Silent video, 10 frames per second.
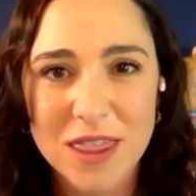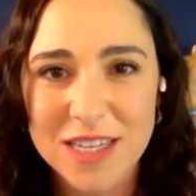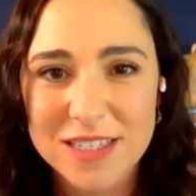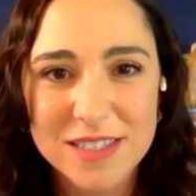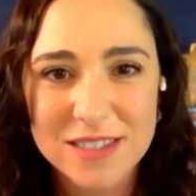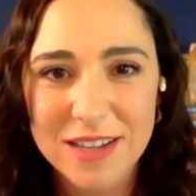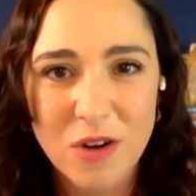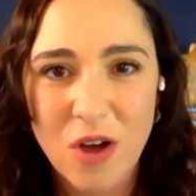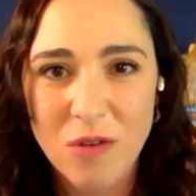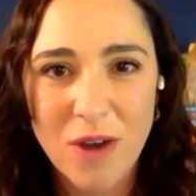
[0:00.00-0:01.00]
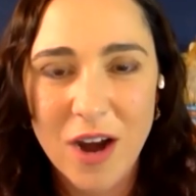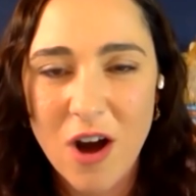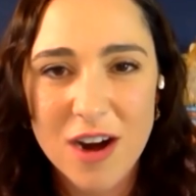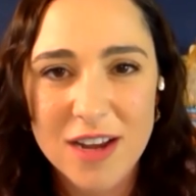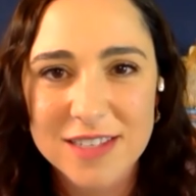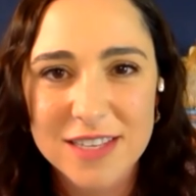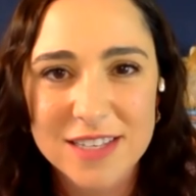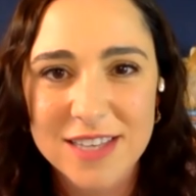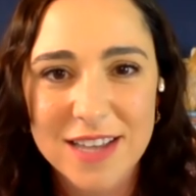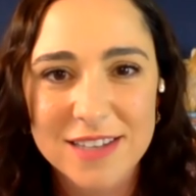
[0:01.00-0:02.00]
this little red harness that
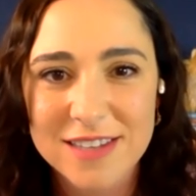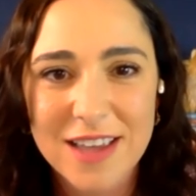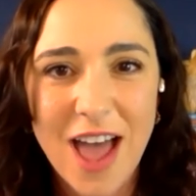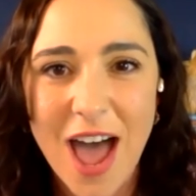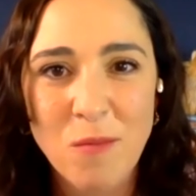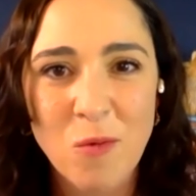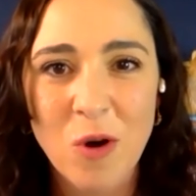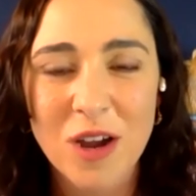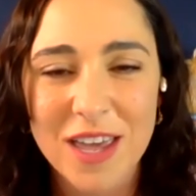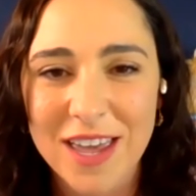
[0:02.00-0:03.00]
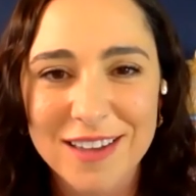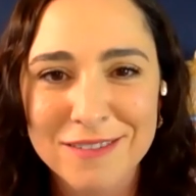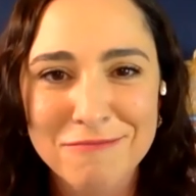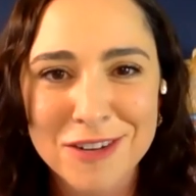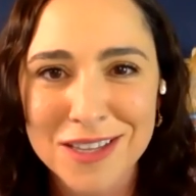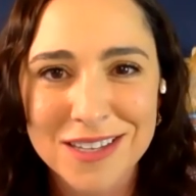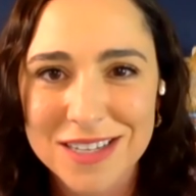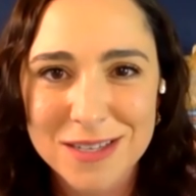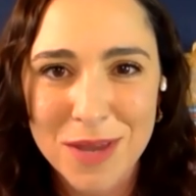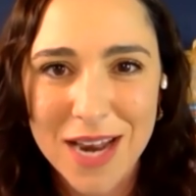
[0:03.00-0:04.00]
says I'm working really
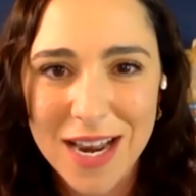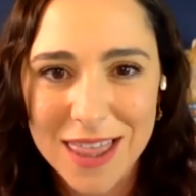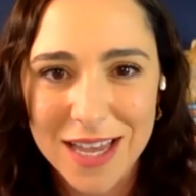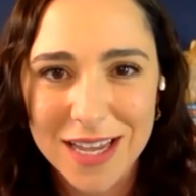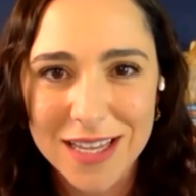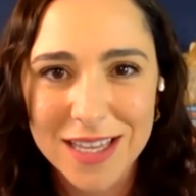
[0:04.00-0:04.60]
doesn't mean anything.